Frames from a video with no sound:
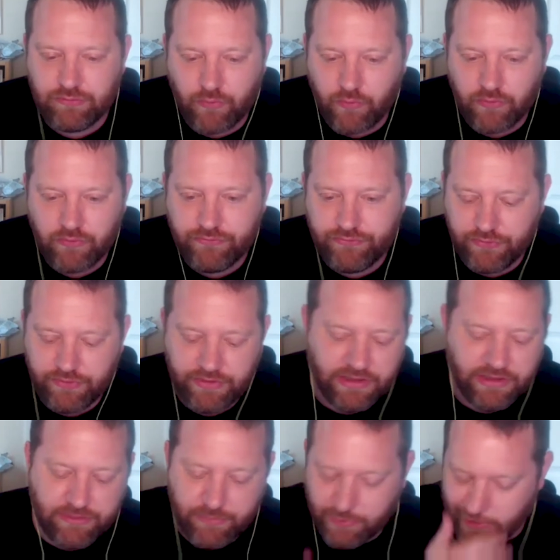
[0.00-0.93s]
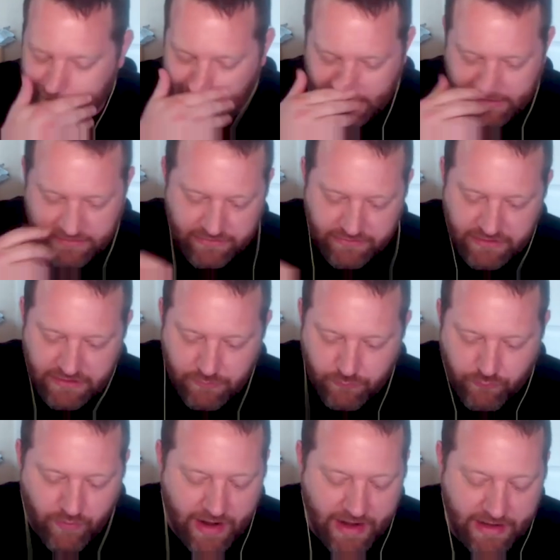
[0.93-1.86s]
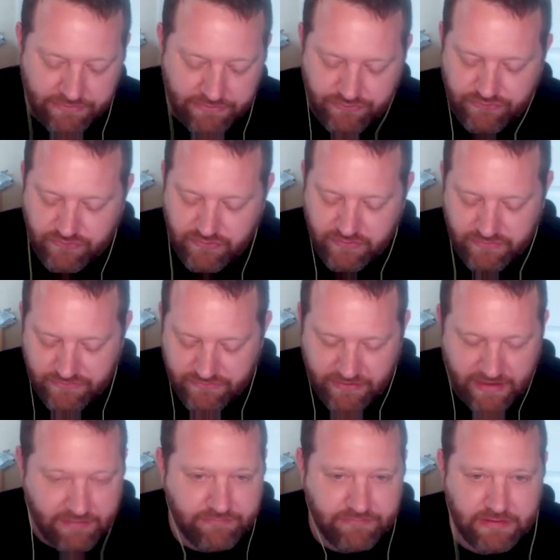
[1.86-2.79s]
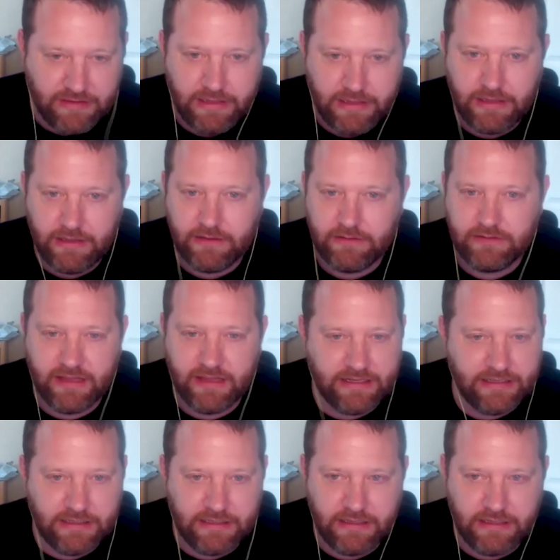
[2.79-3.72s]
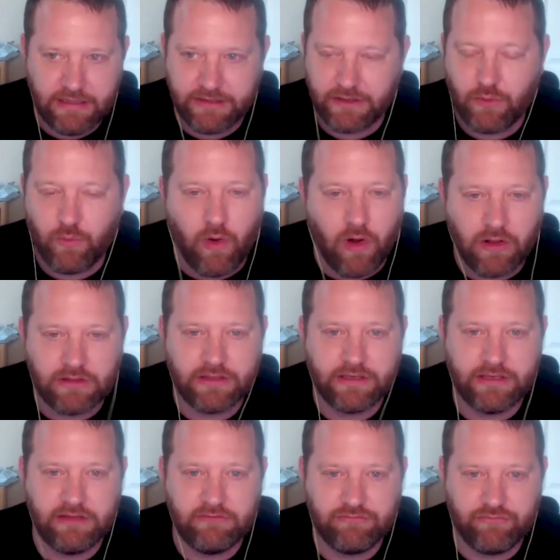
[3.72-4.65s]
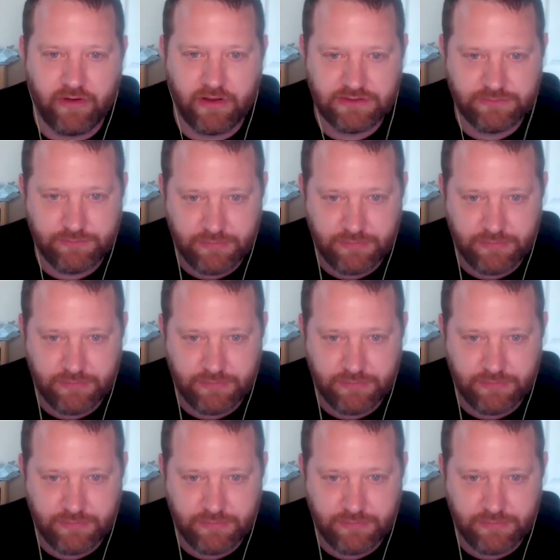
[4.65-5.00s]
moral duty to protect the rights, safety, dignity, and equality of trans